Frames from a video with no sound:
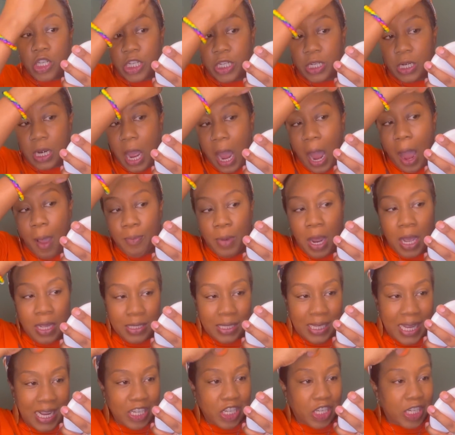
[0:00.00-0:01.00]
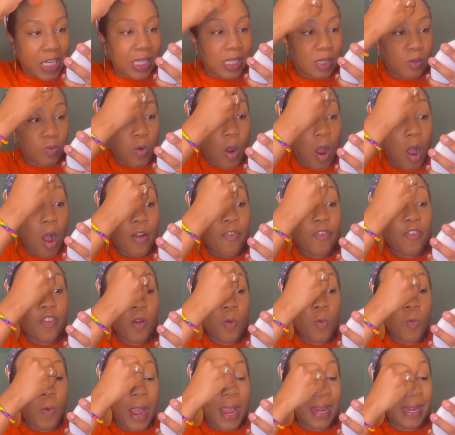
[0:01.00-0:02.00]
I'm not saying she's wrong
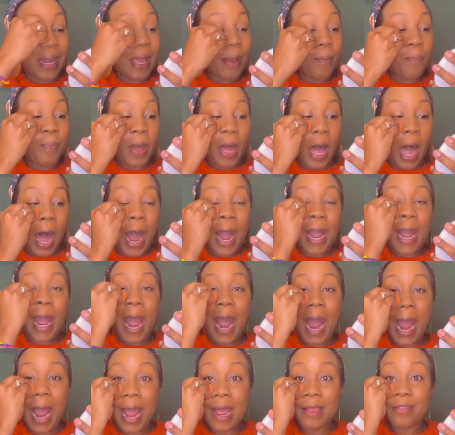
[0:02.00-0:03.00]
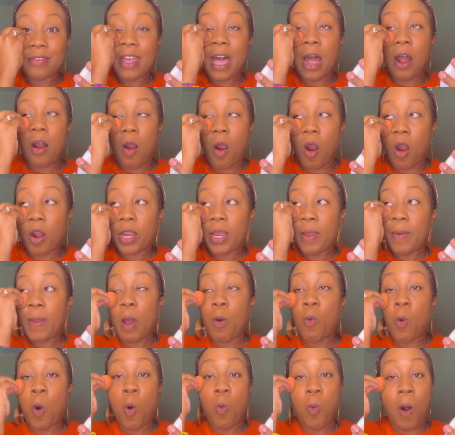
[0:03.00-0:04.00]
for waiting, but I hate that argument.
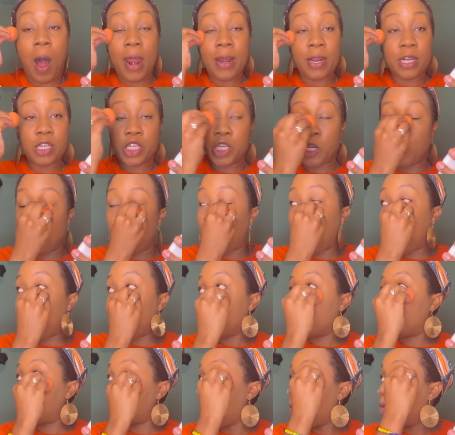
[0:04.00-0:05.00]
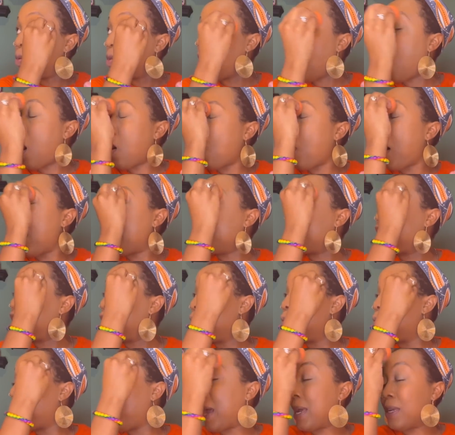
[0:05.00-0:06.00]
Well, why did you wait so long? Why did you
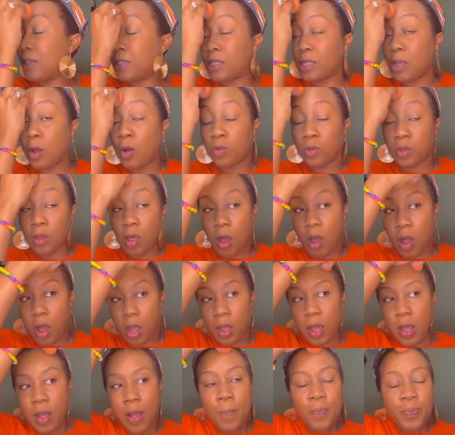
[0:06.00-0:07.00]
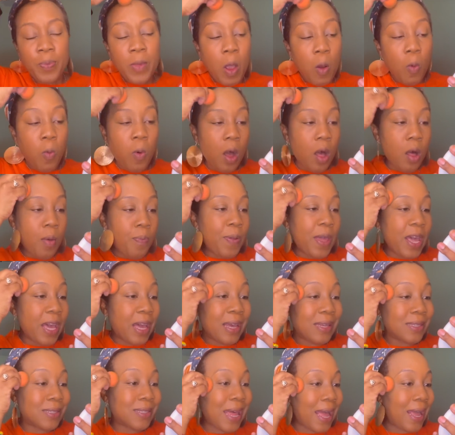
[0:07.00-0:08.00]
wait so long? Well, because
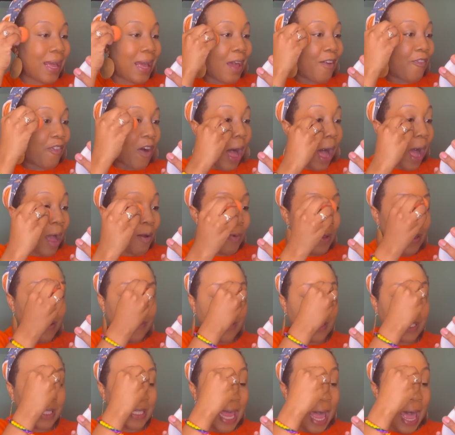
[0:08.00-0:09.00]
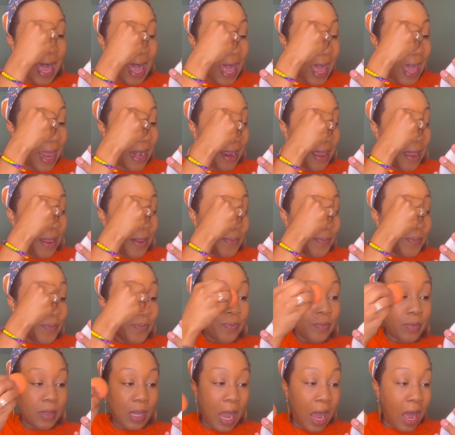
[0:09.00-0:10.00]
like if I would have
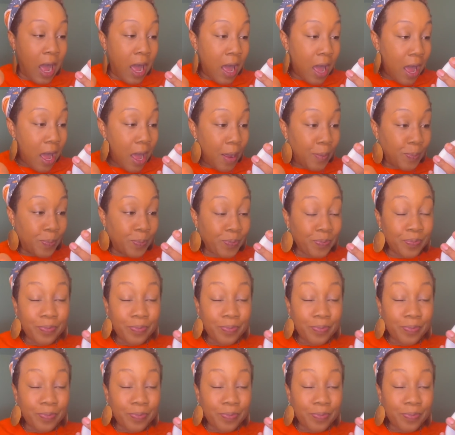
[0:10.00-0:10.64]
said,